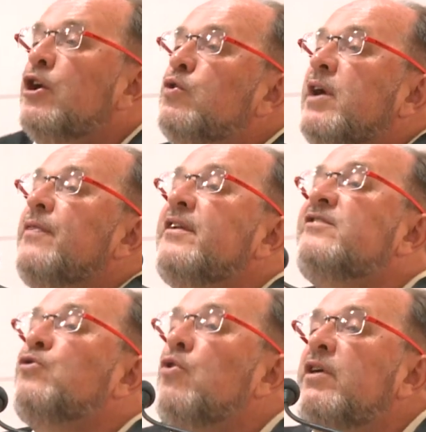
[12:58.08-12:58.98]
you get the
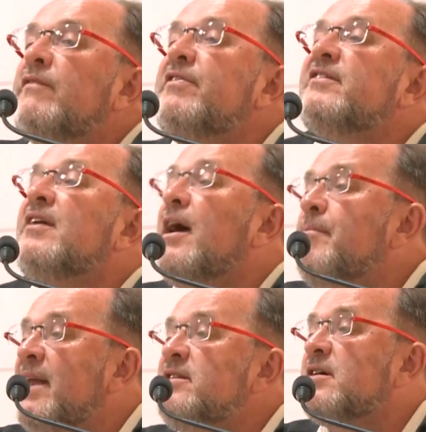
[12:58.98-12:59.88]
story of the
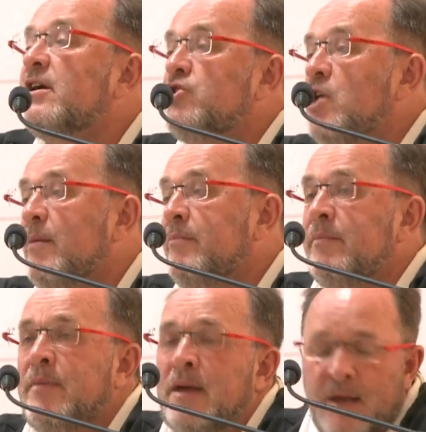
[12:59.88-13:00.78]
Siamantika gem.
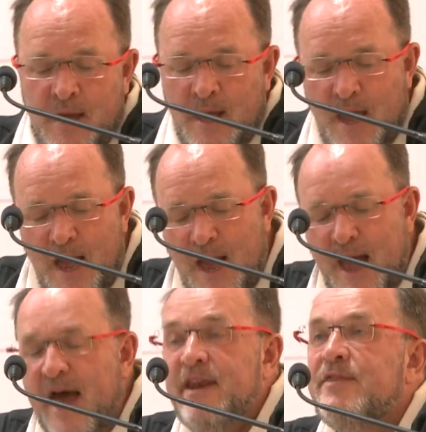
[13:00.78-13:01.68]

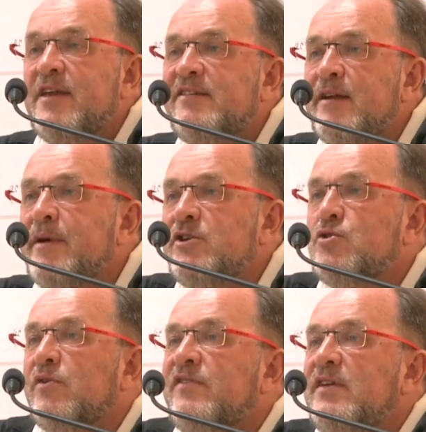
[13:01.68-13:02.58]
And in this image,
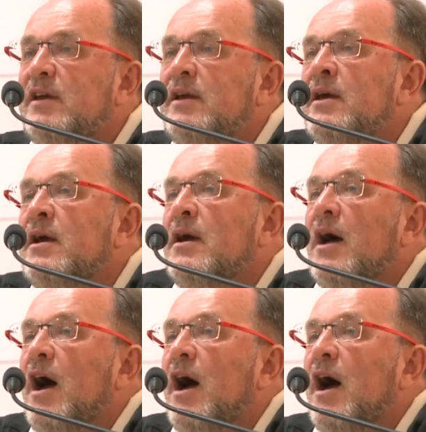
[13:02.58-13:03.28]
you'll see